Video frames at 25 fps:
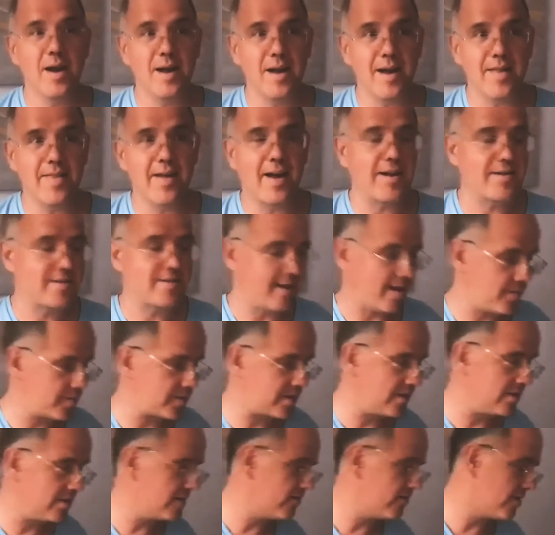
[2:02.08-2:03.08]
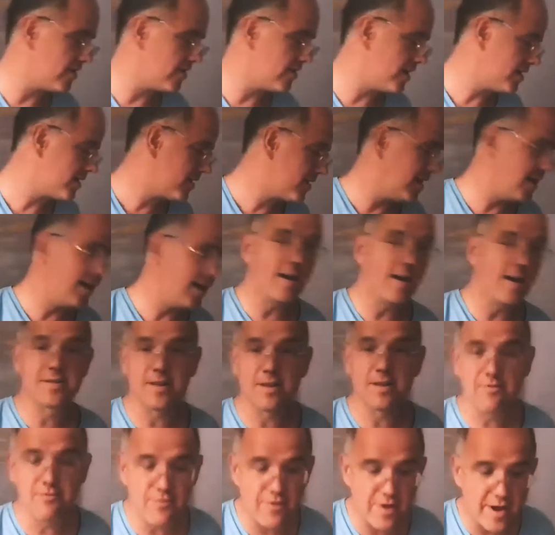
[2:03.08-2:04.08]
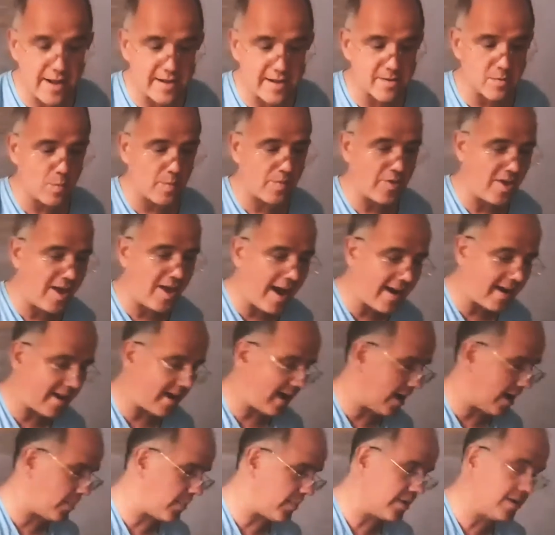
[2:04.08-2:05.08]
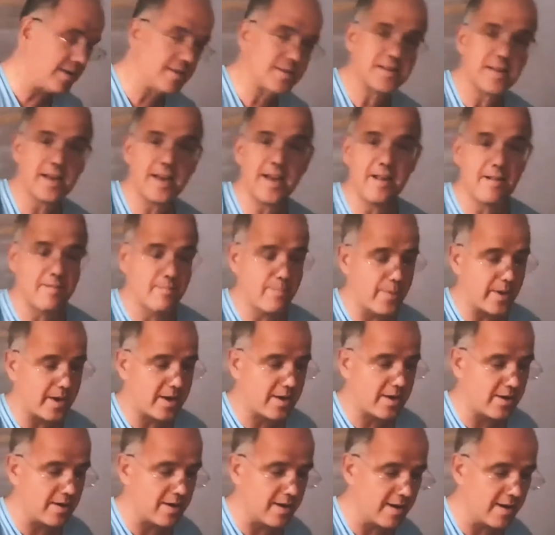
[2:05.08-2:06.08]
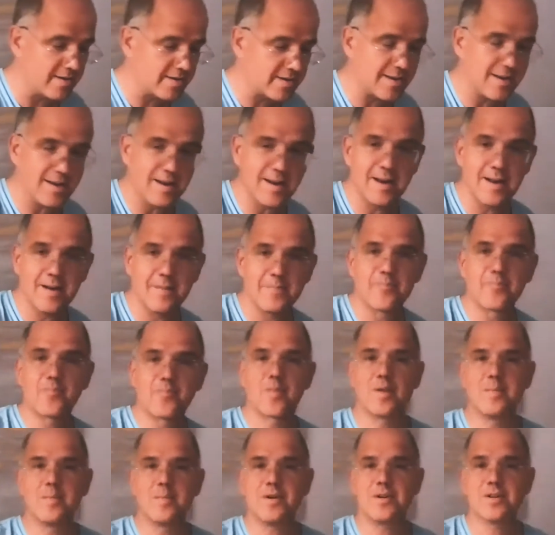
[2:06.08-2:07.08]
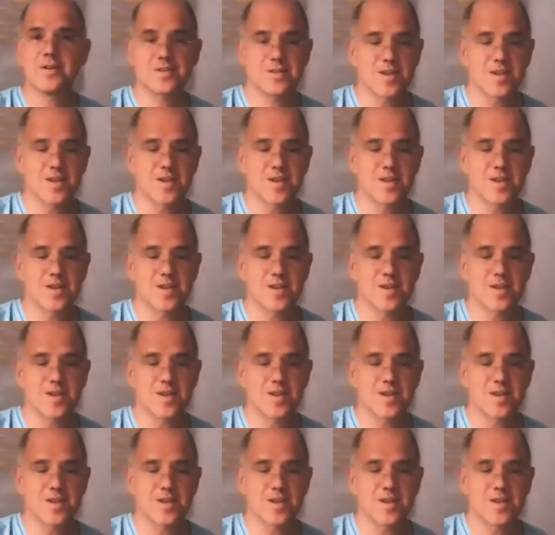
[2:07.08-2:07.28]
That's absolutely right. Yeah. And so the reason that happens is because let me just